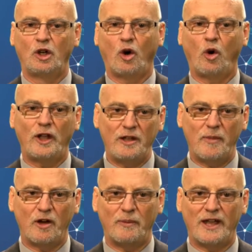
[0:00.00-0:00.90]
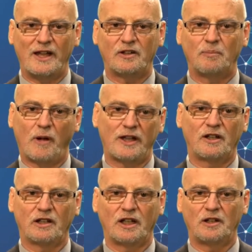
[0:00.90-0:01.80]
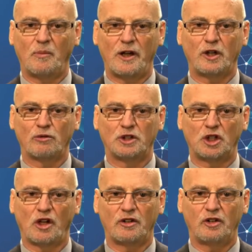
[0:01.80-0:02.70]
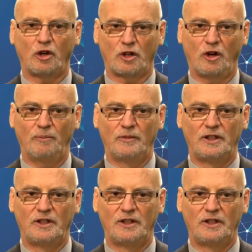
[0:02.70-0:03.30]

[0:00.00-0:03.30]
or email me at michael@michaelrashad.com.